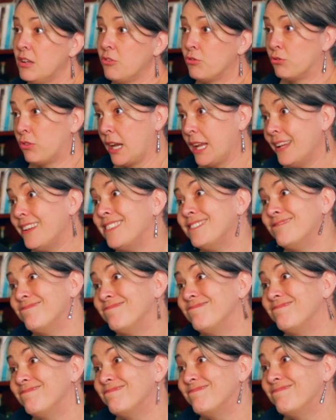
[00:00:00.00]
Right?
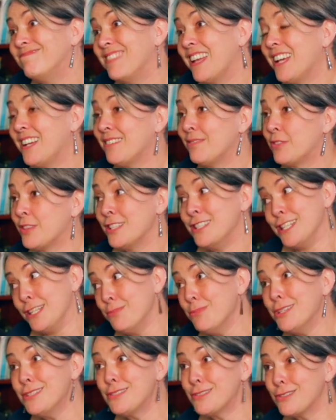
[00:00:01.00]
Yeah, the
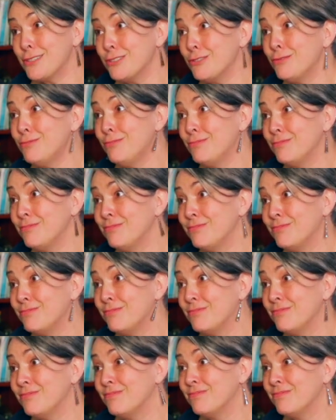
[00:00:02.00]
demons do. Yeah.